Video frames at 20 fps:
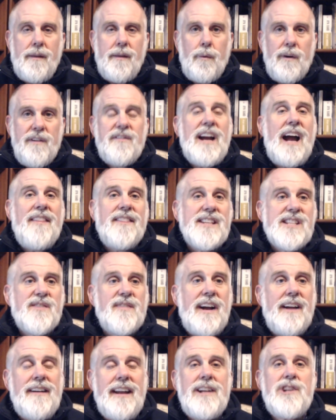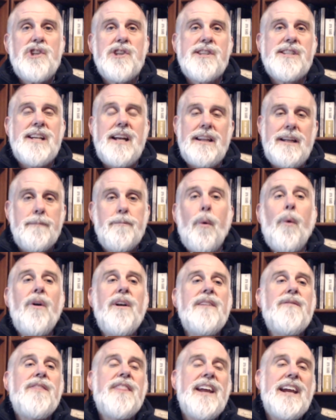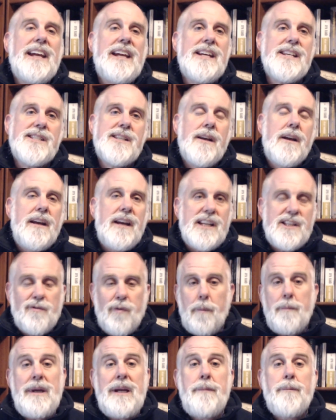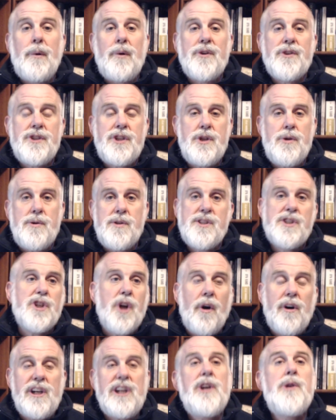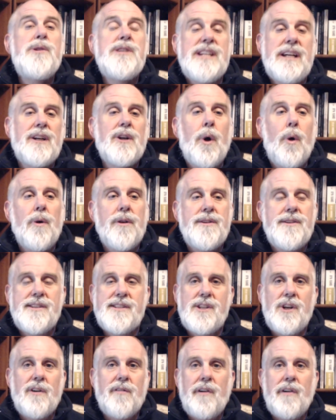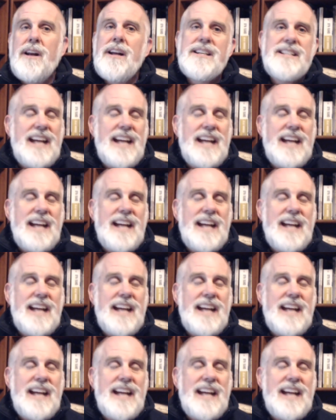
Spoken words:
we've got this foundation set. The important thing is for people to start using gold and silver.